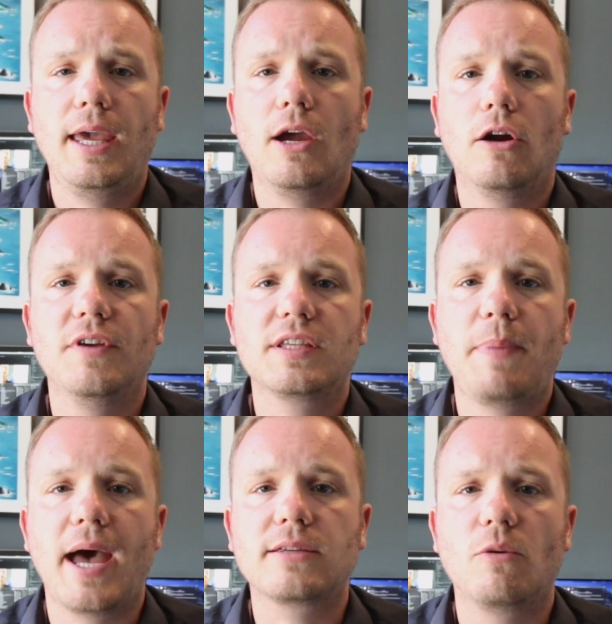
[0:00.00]
Hey
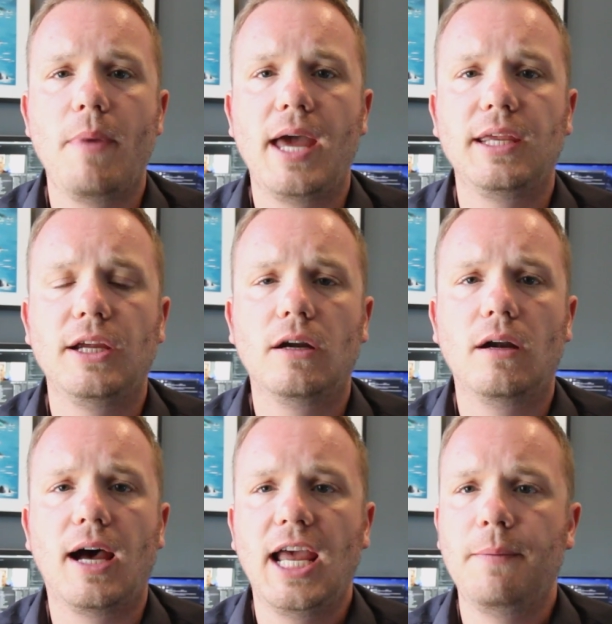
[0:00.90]
Harvest, Pastor Matt
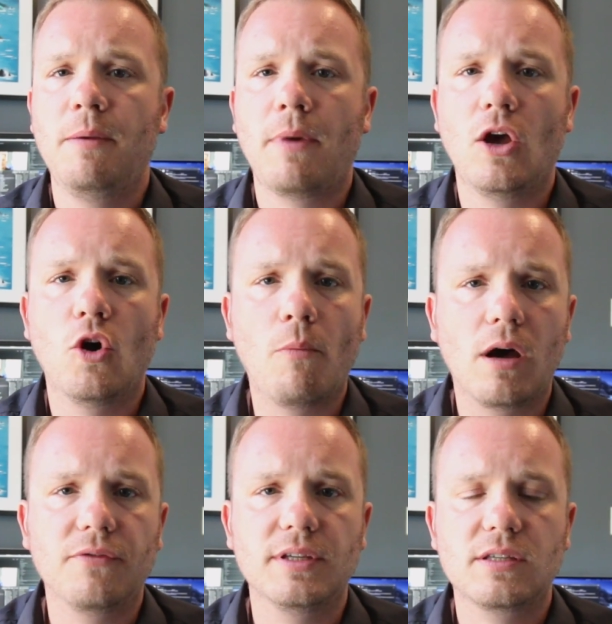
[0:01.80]
here. I am in my home
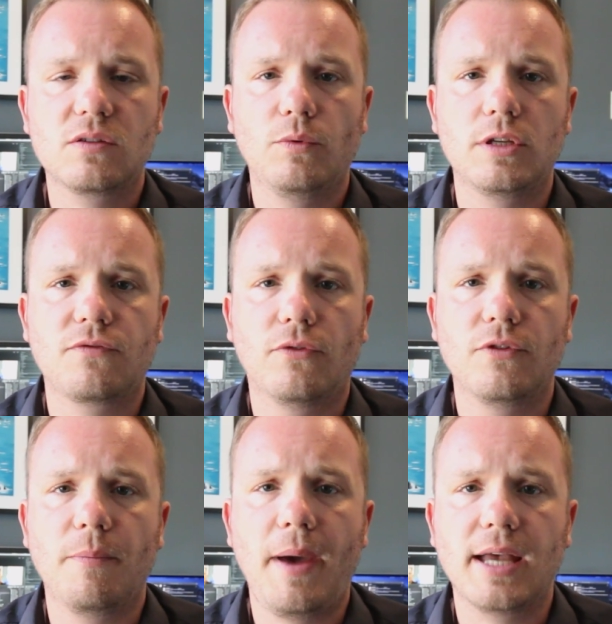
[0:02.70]
office, which
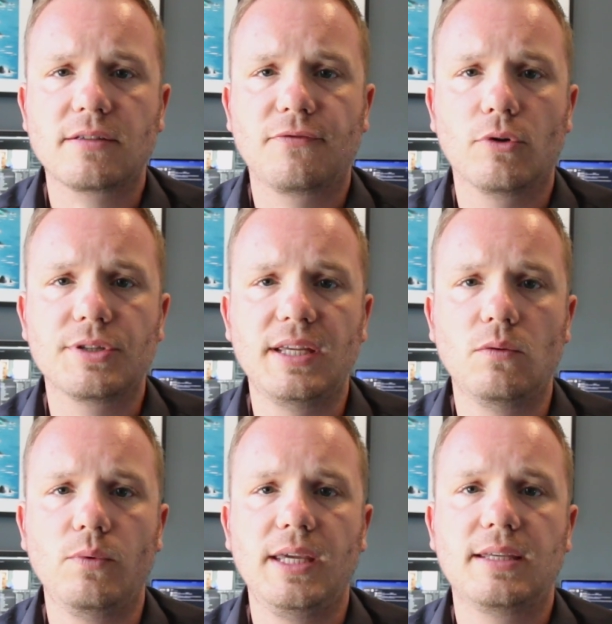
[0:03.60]
for the past
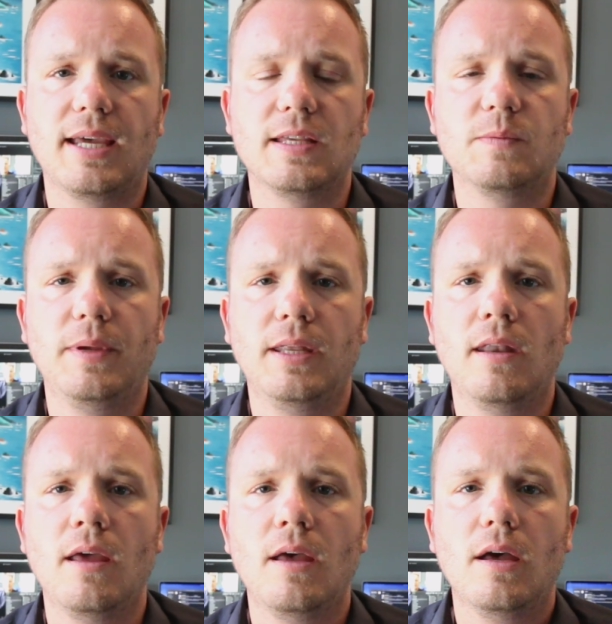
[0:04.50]
14 weeks has
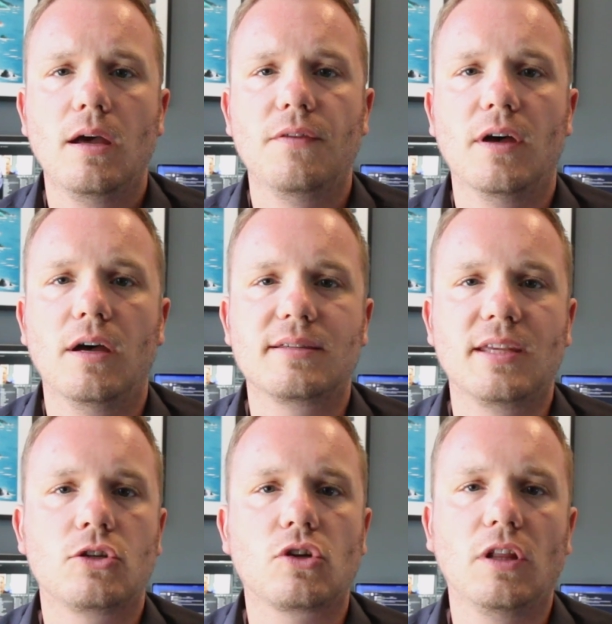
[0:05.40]
been the
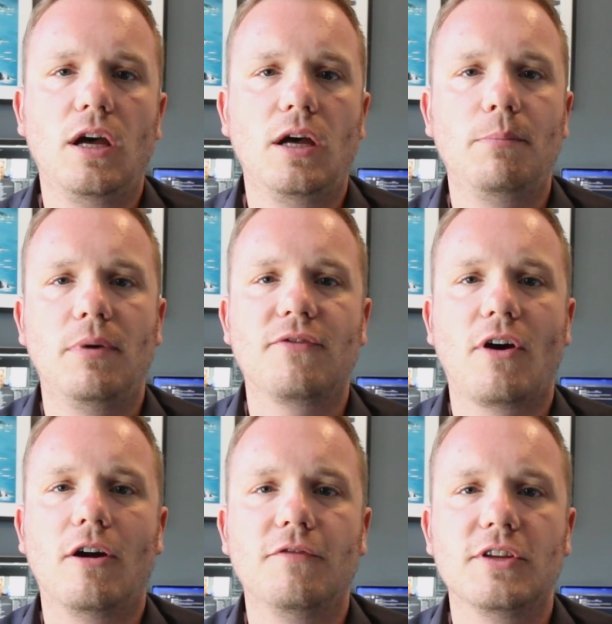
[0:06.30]
central hub of the
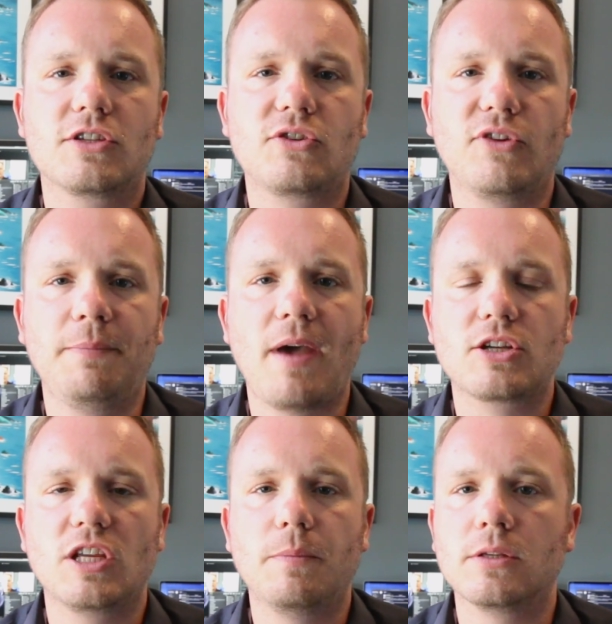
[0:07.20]
Harvest stream.
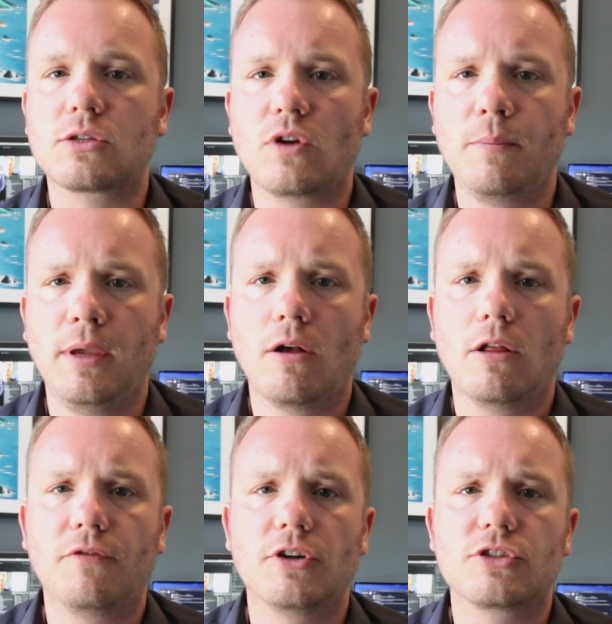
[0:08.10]
Actually, been streaming all
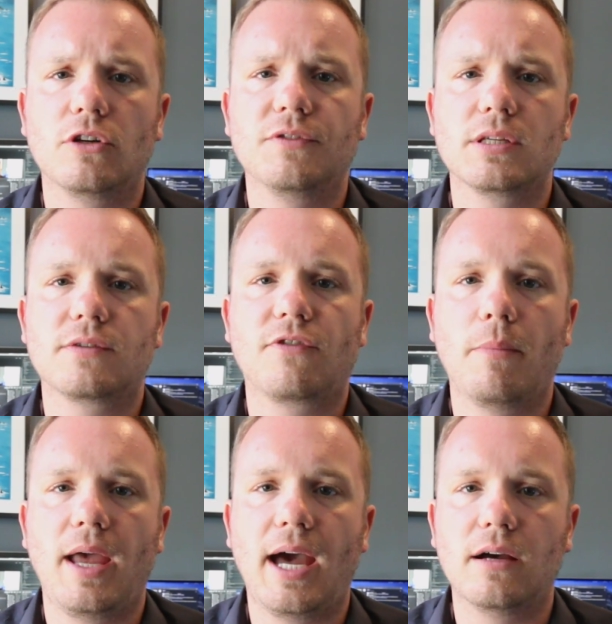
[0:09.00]
of our services from
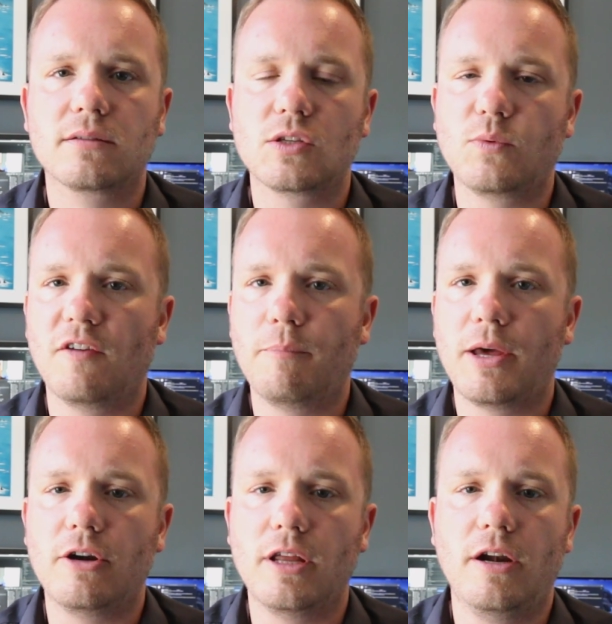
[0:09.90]
my house because we have
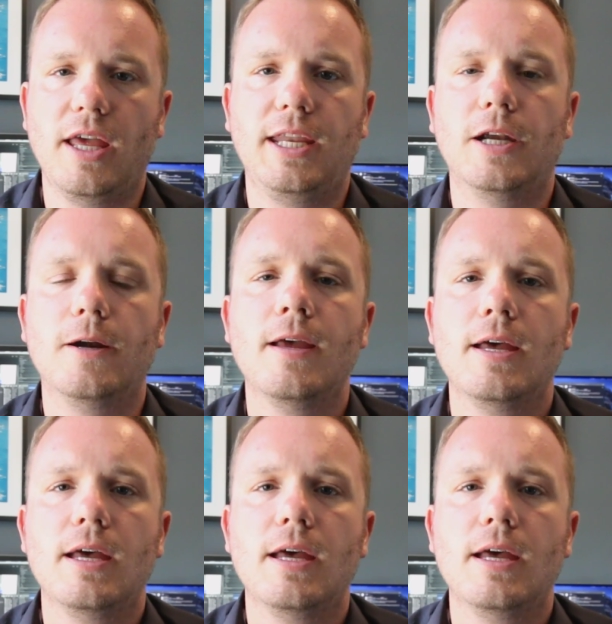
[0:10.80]
better internet here.